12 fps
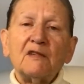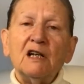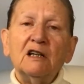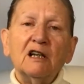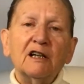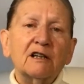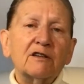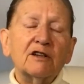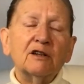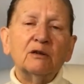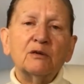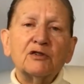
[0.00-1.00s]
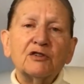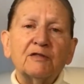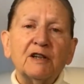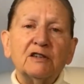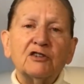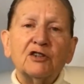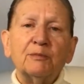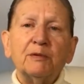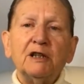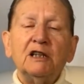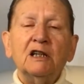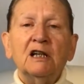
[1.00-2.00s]
like the laws of
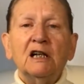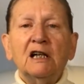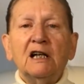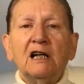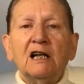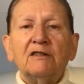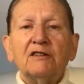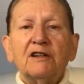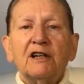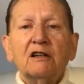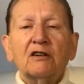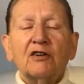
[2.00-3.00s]
entropy, everything